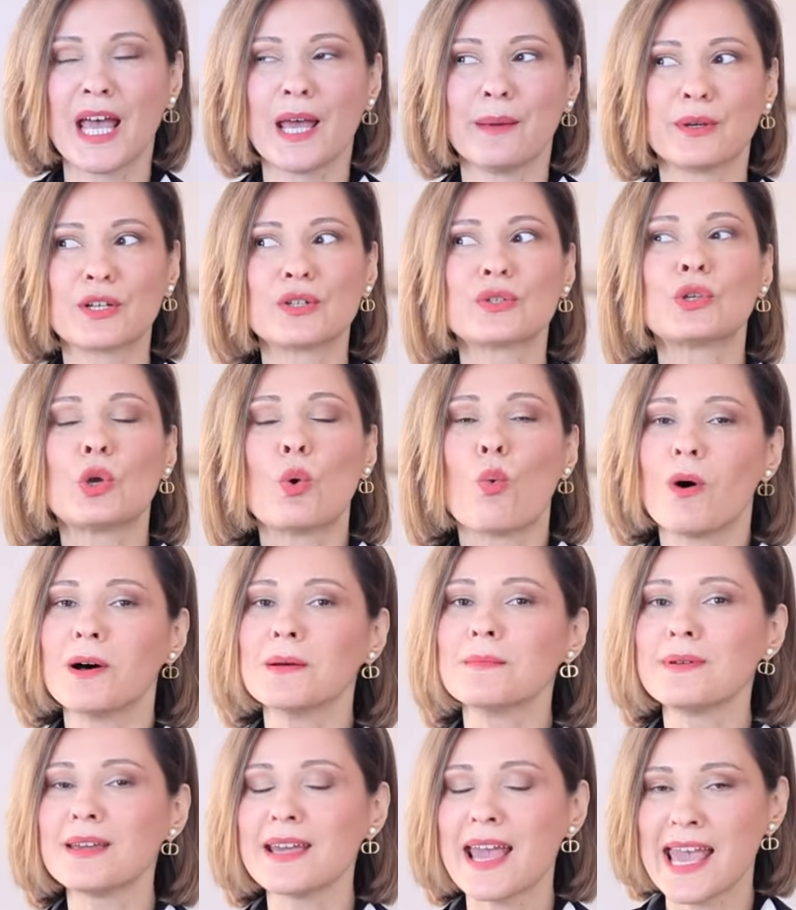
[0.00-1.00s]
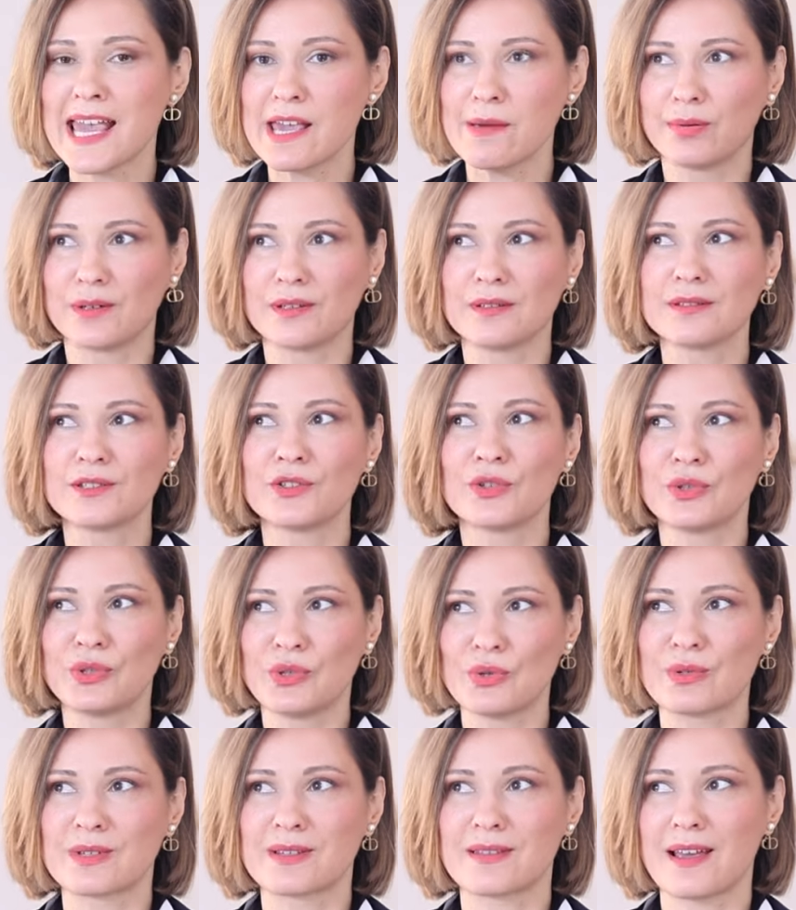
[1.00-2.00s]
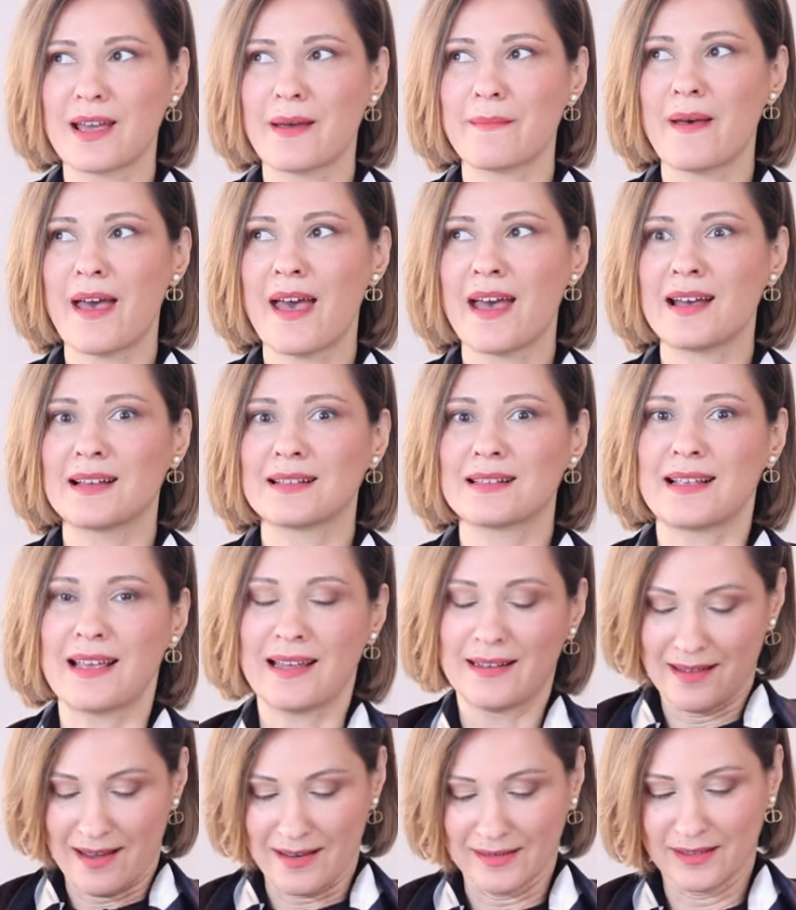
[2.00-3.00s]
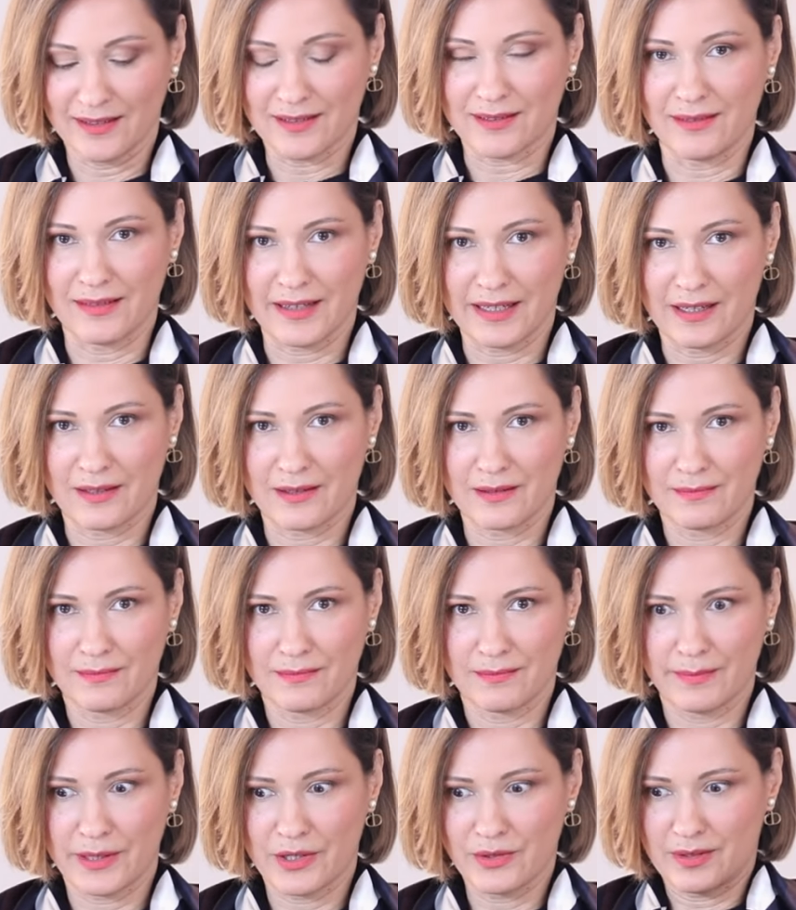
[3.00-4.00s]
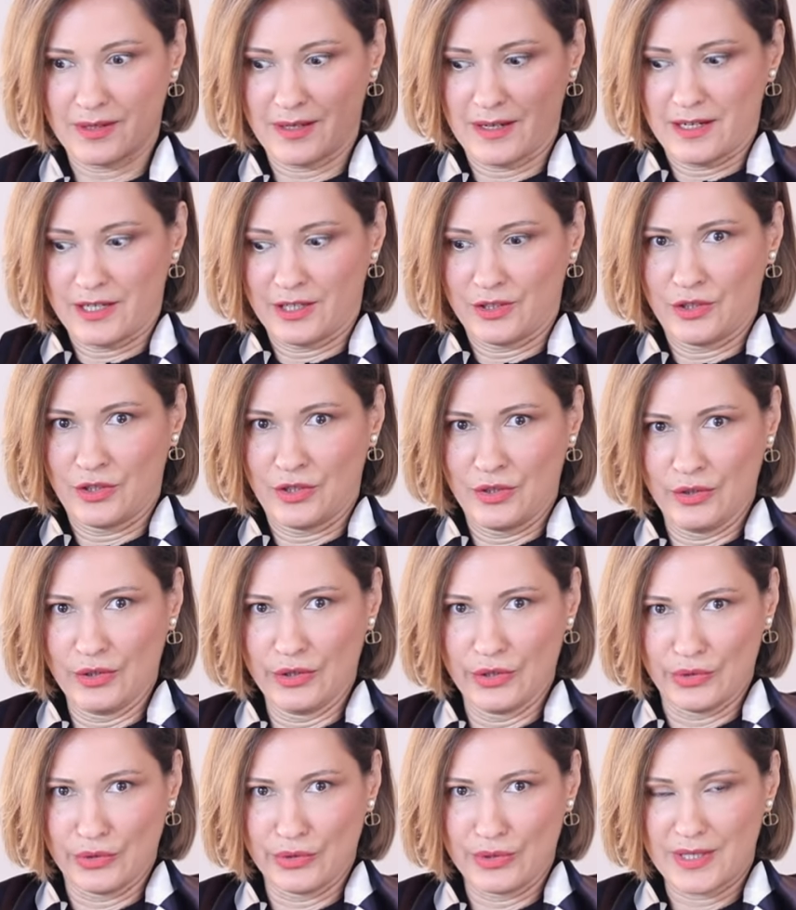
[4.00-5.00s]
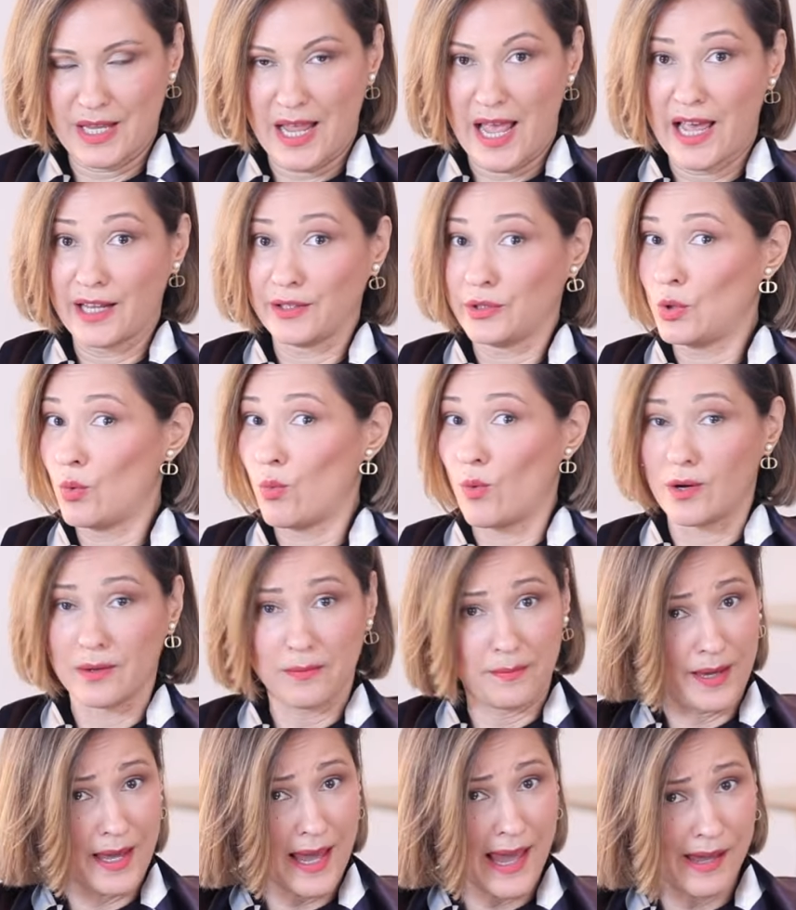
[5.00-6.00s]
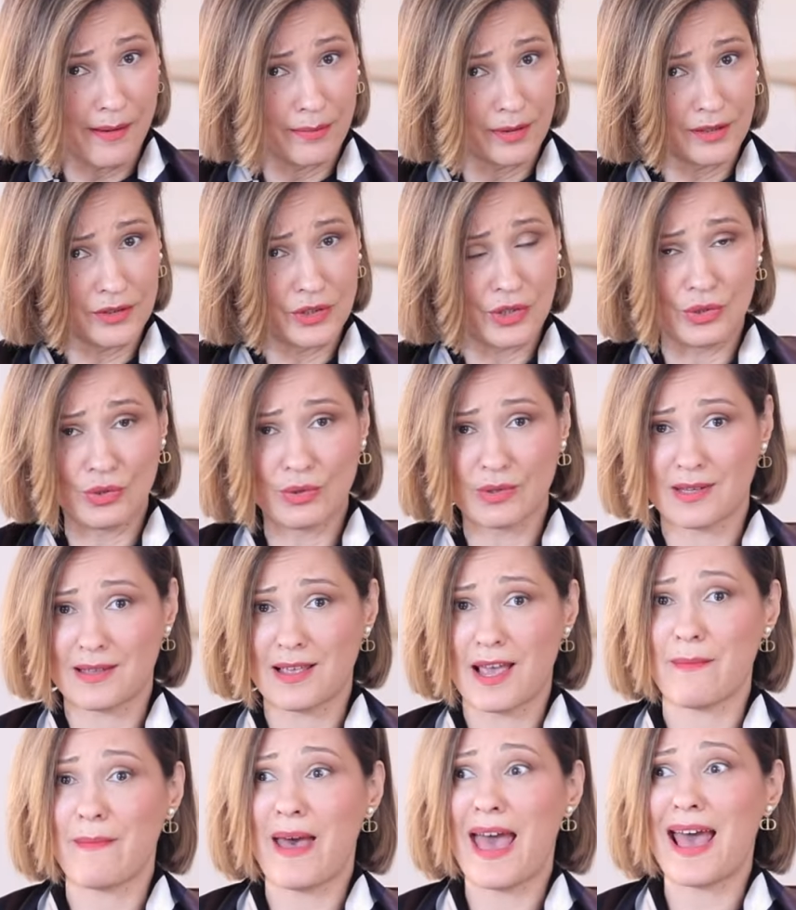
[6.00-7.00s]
because you won't be able to use them as an underlayer because they are too loose, and you won't be able to use them